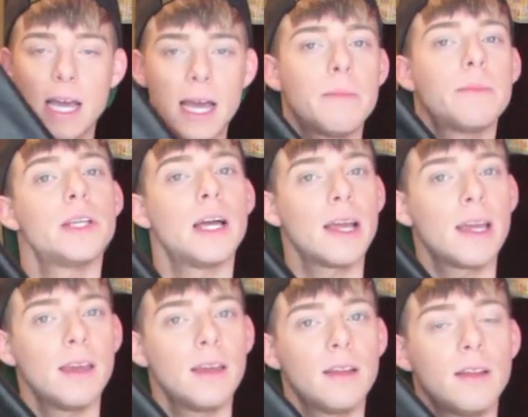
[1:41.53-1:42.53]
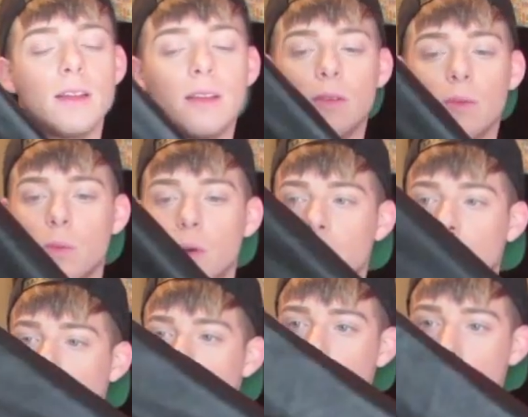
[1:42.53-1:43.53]
type jacket with
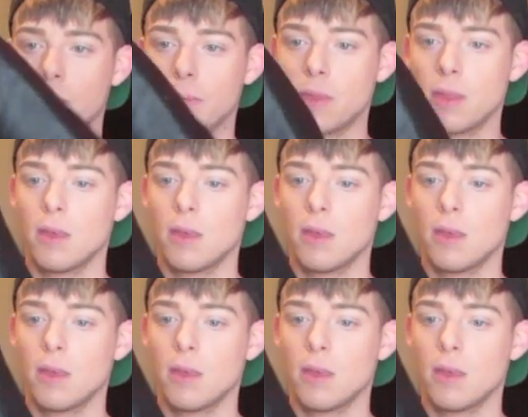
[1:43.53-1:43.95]
um,